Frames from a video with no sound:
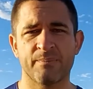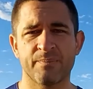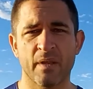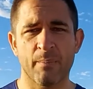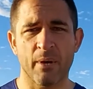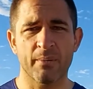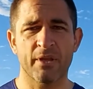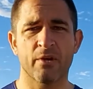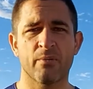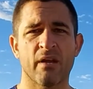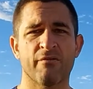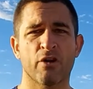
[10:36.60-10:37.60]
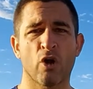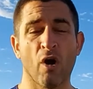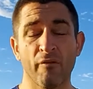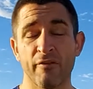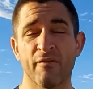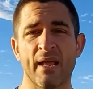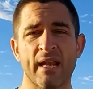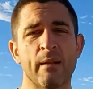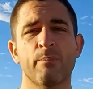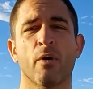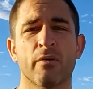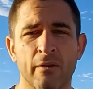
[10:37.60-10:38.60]
a barbecue. We have a coffee event
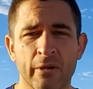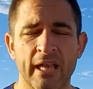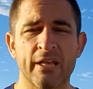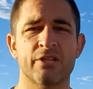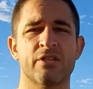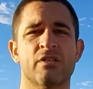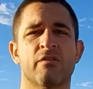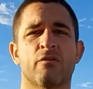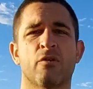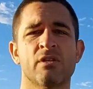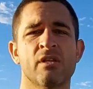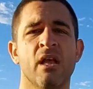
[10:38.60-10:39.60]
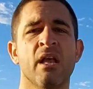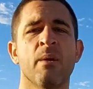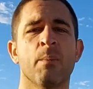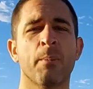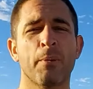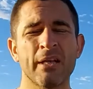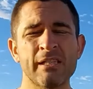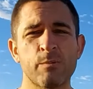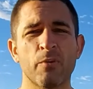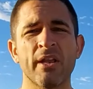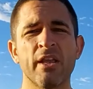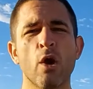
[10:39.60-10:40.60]
at both locations, of course. But please
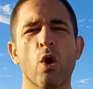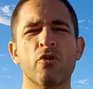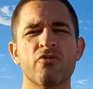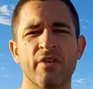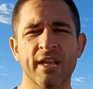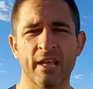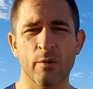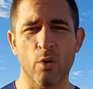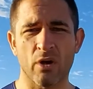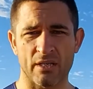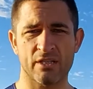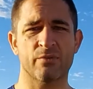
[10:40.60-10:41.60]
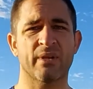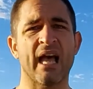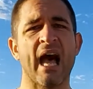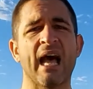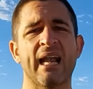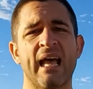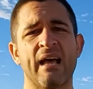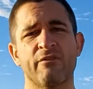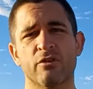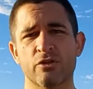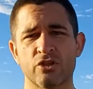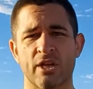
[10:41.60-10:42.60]
bring your own drinking water. So we can't have
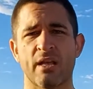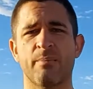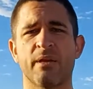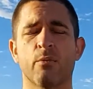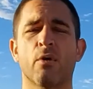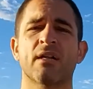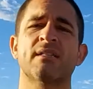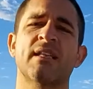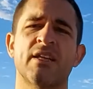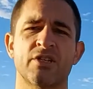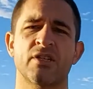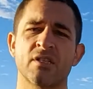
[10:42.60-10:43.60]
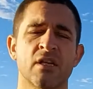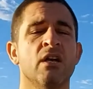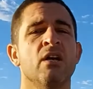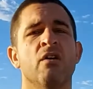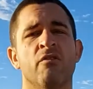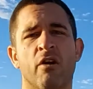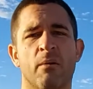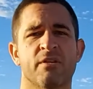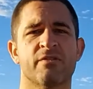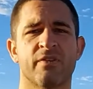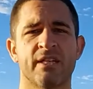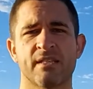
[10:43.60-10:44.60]
those shared big water stations. For
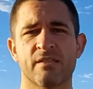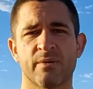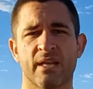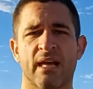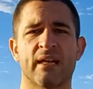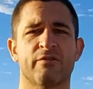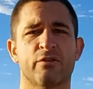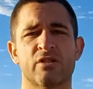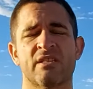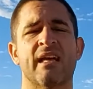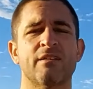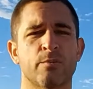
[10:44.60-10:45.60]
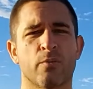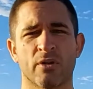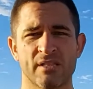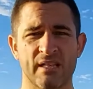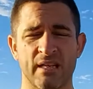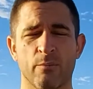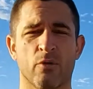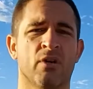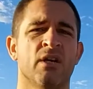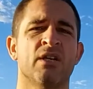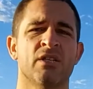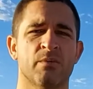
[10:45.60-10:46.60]
obvious reasons, we can't have those touch points anymore.
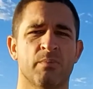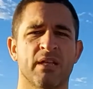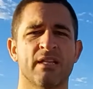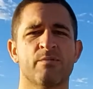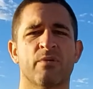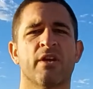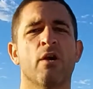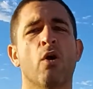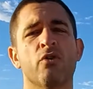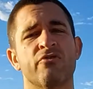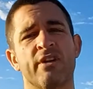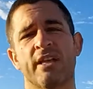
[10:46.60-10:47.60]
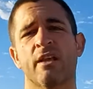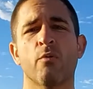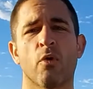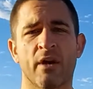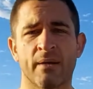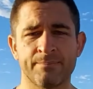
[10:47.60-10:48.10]
So please bring your own drinking water